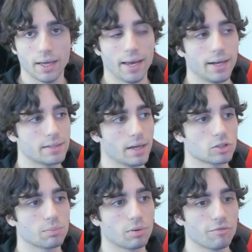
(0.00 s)
and now
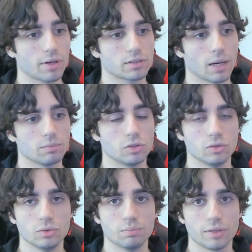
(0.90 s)
it's a perfect time
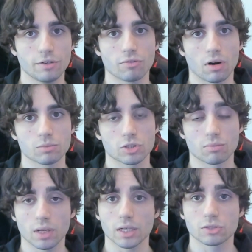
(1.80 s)
to pre-farm some
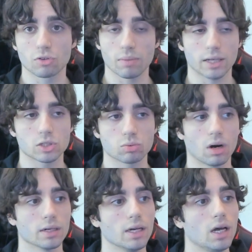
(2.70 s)
relics for Black
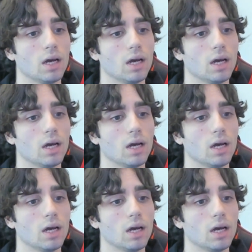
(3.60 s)
Swan.